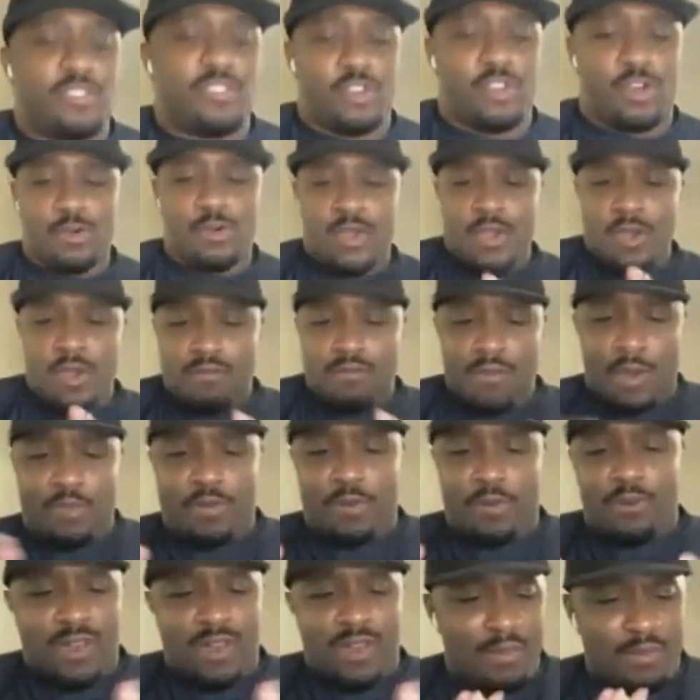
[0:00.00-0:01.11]
so my
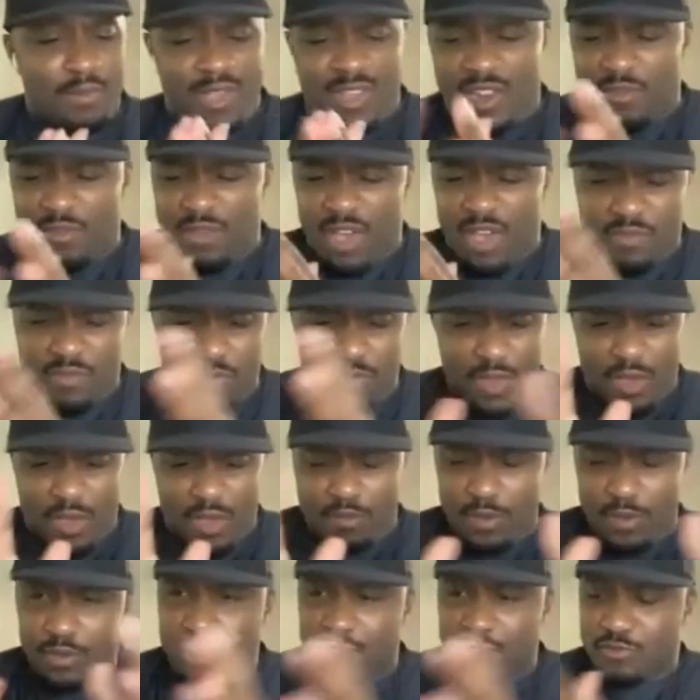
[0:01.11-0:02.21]
program, man, I
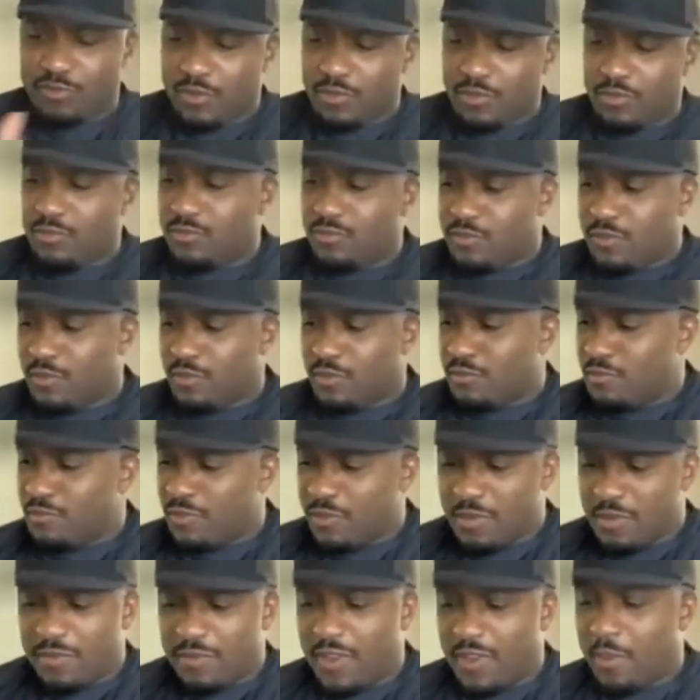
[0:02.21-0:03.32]
built it from
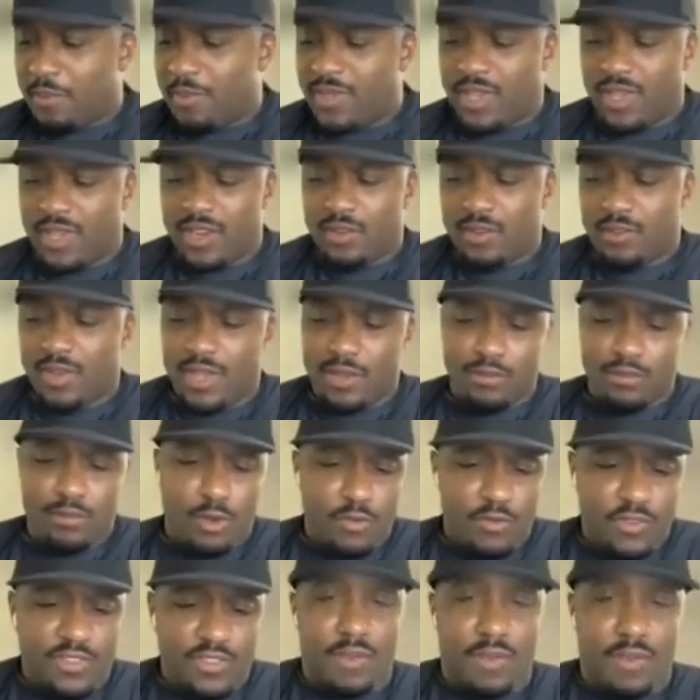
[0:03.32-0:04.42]
the very beginning, right?
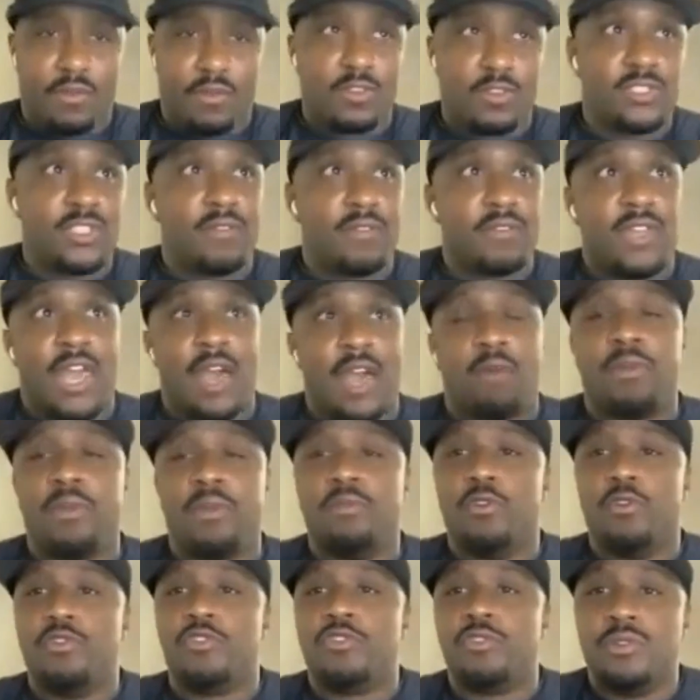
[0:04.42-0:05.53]
Moved to 7-on-7. Now we
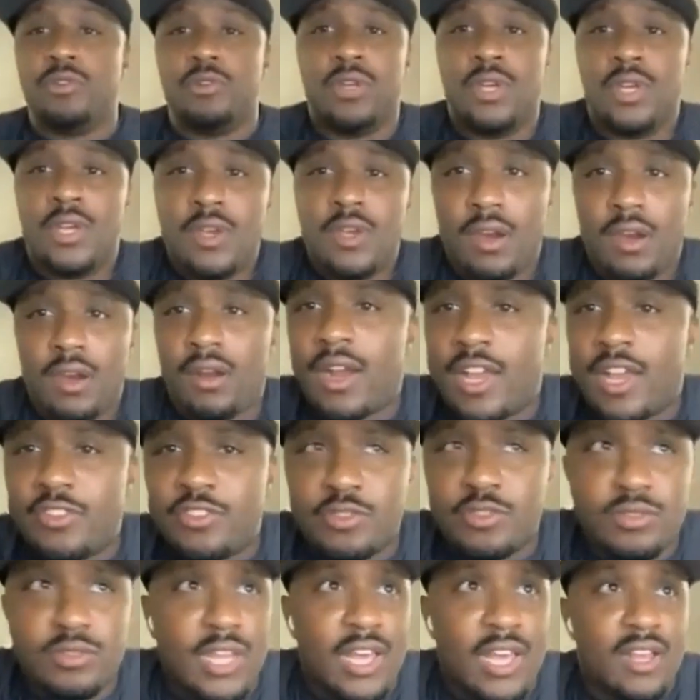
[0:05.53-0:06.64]
moved to our high
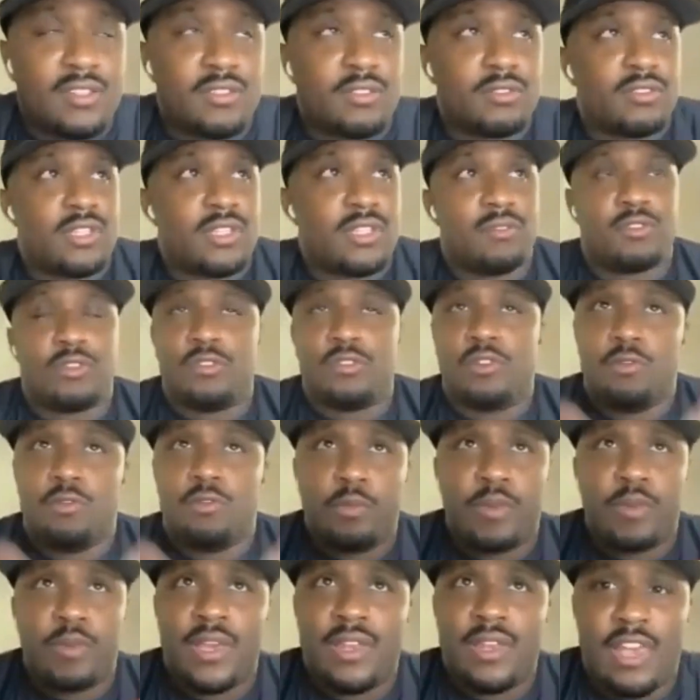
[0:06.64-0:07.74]
school national team. So we
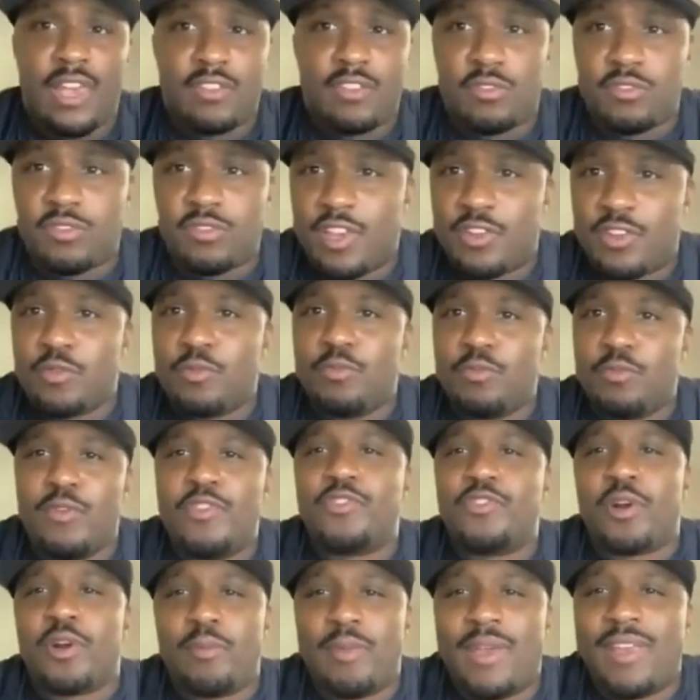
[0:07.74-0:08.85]
play a national schedule, moving
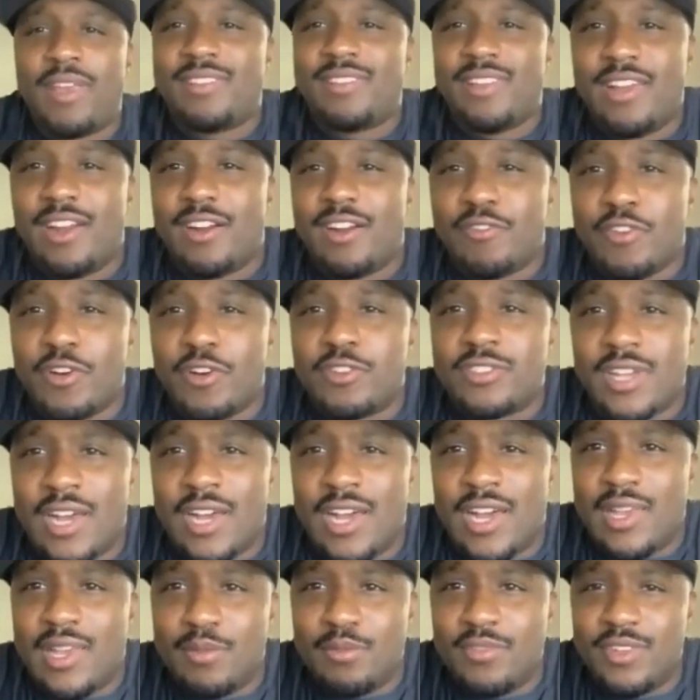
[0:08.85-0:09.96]
to basically our version of
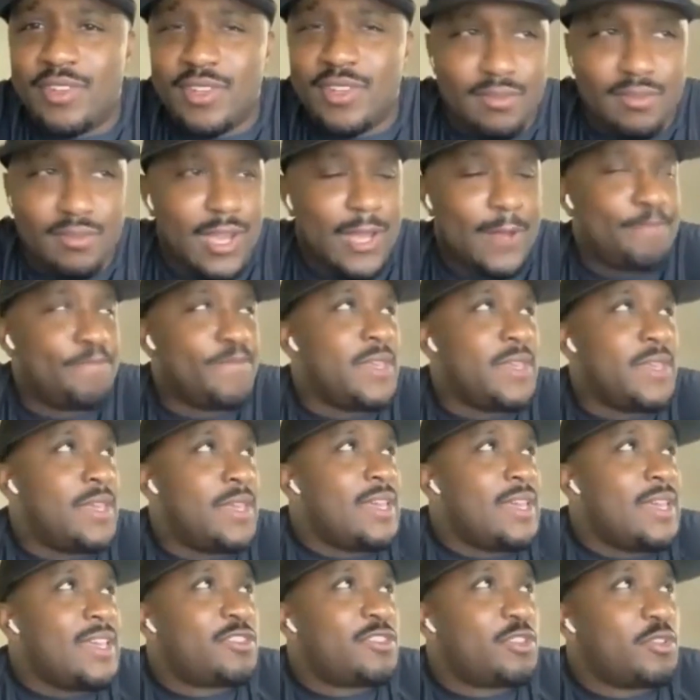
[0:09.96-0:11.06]
IMG, right?
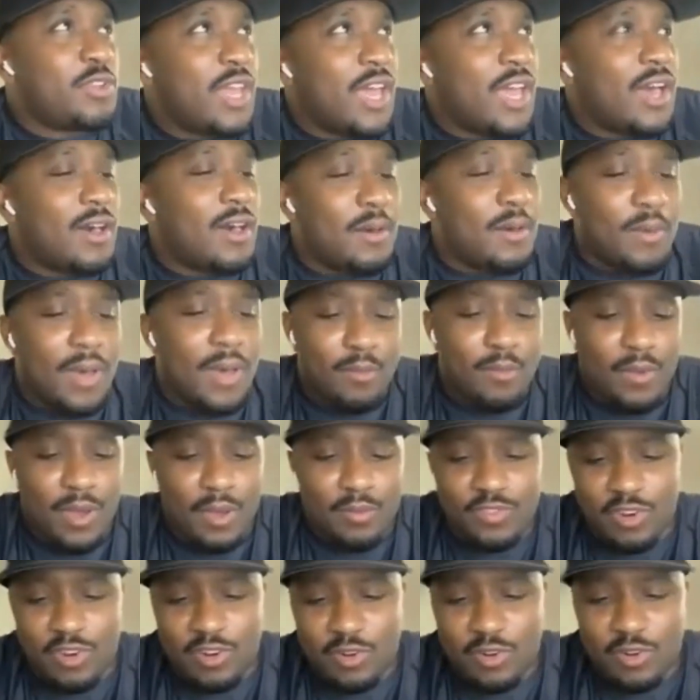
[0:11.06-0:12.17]
So now
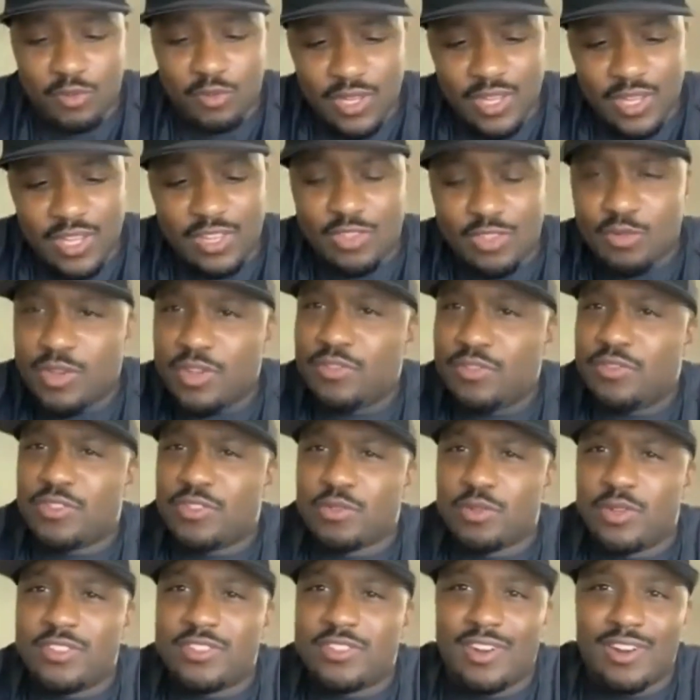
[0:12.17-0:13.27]
I'm starting to reel in
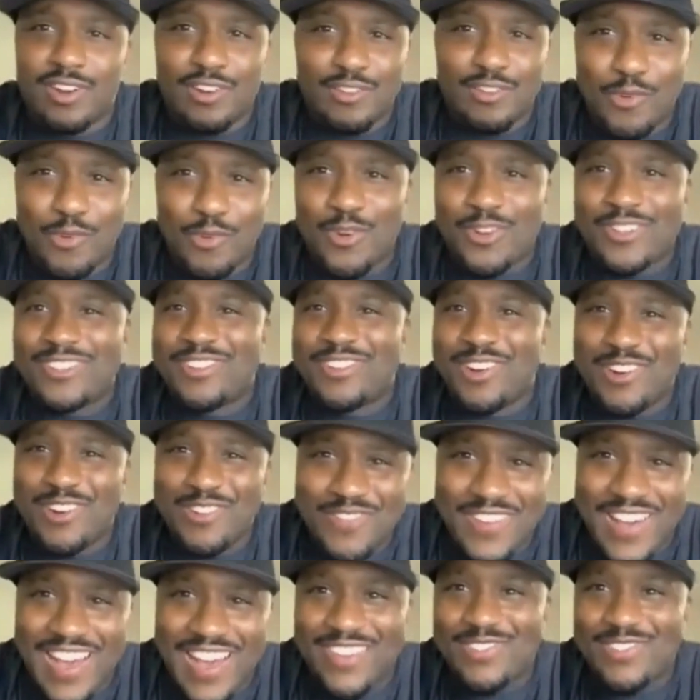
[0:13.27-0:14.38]
three-star, 4-star,
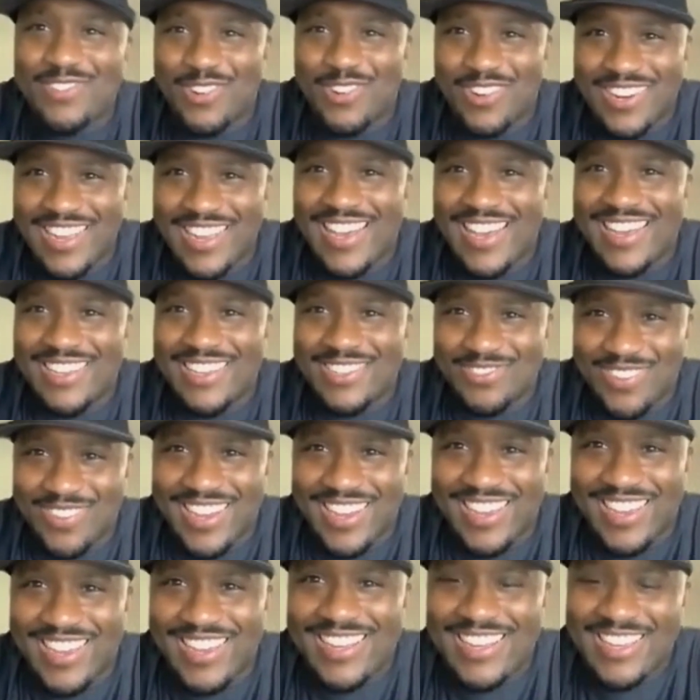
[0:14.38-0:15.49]
5-star guys,
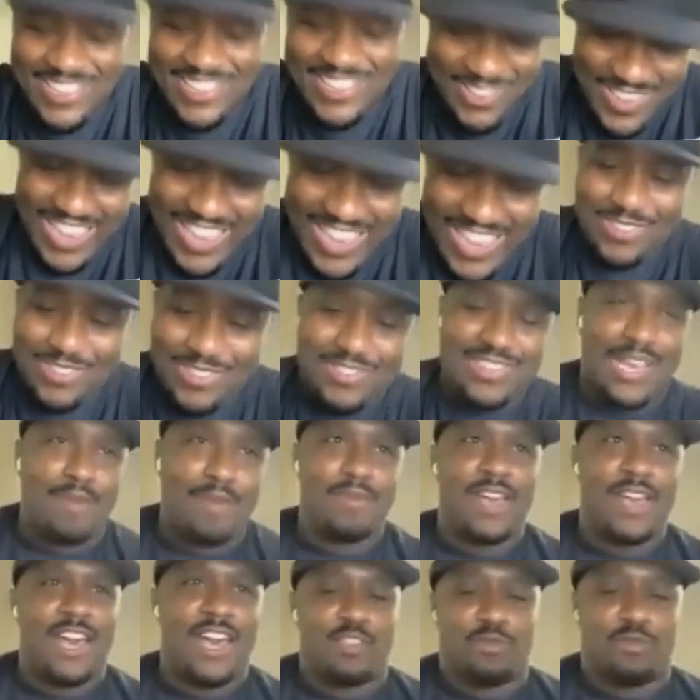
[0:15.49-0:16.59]
right? You got those
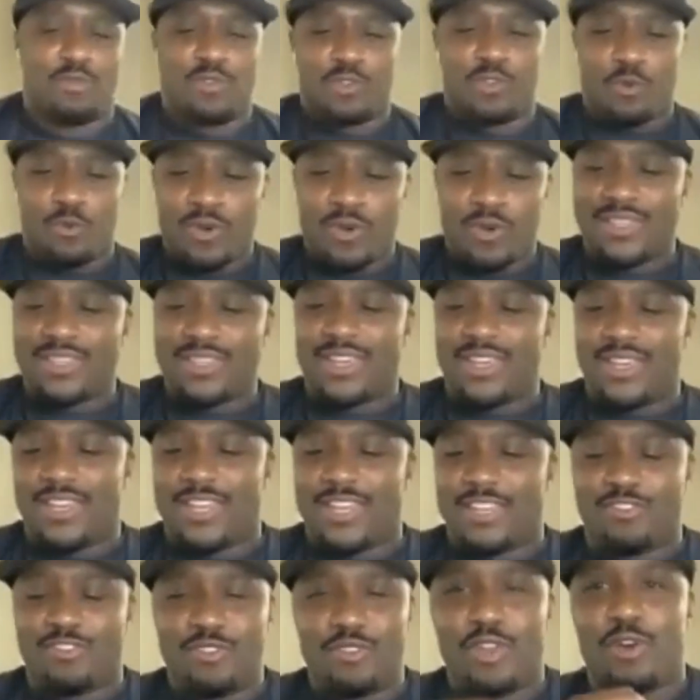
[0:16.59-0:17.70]
type guys, but the one thing
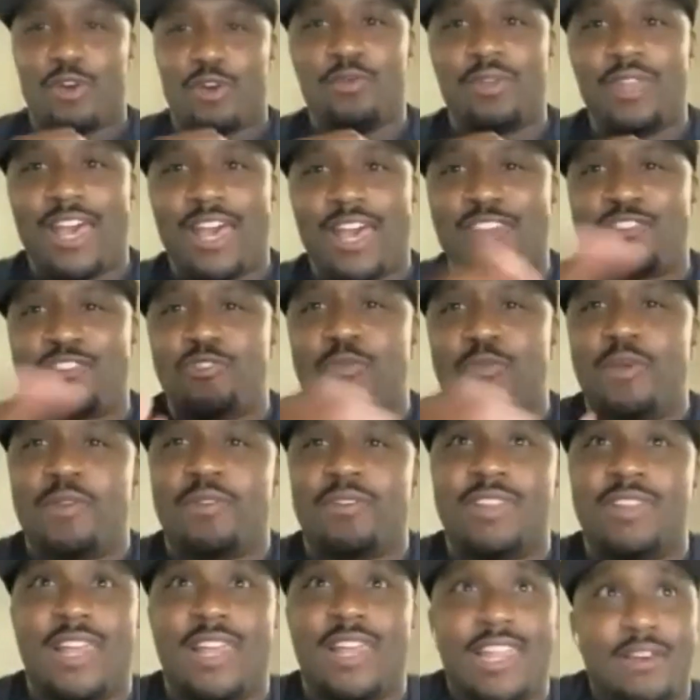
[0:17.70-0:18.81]
that now that you've been
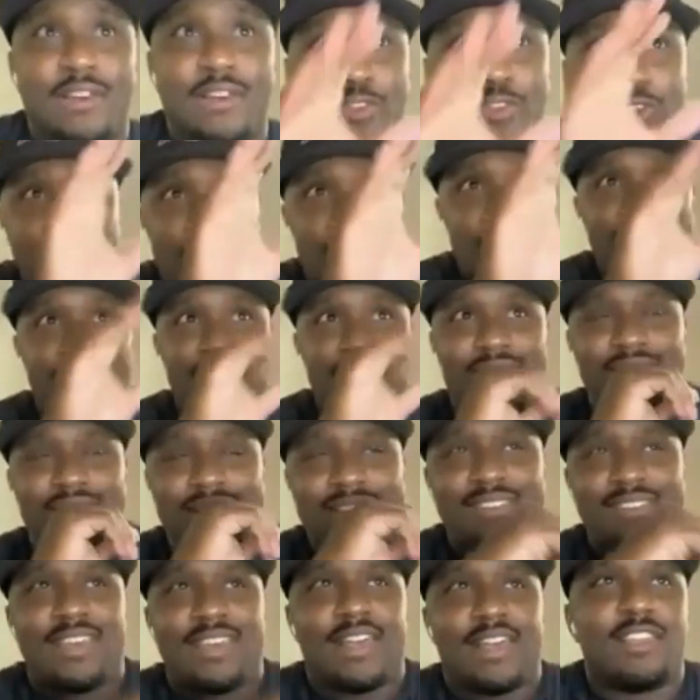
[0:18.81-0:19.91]
on that level, you can look at
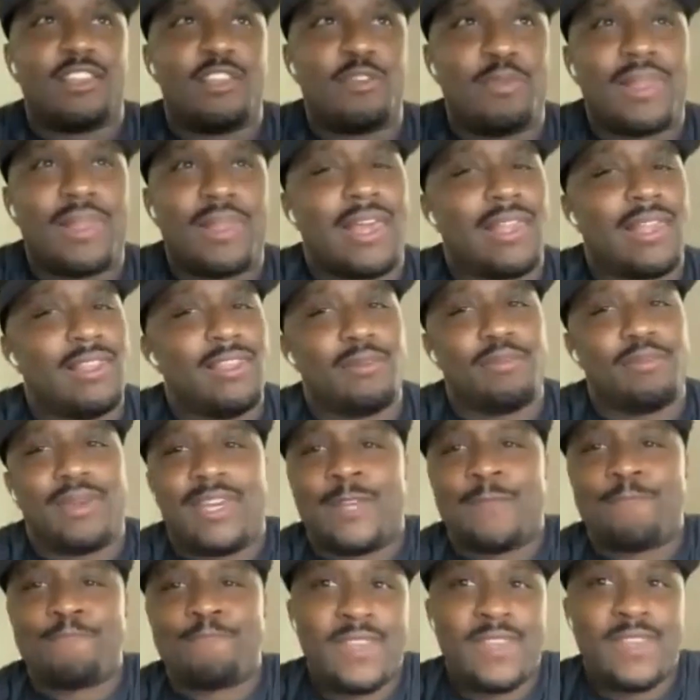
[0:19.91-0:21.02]
that talent, you be like, look,
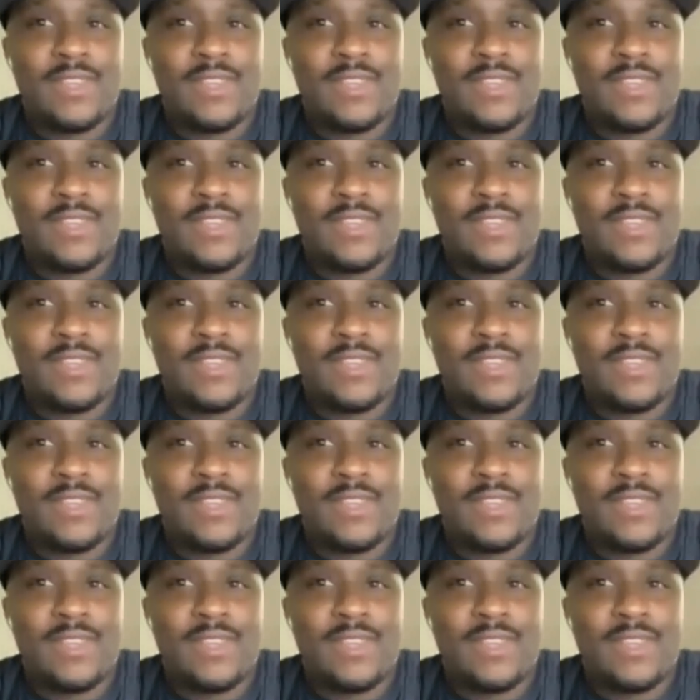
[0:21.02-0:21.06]
man,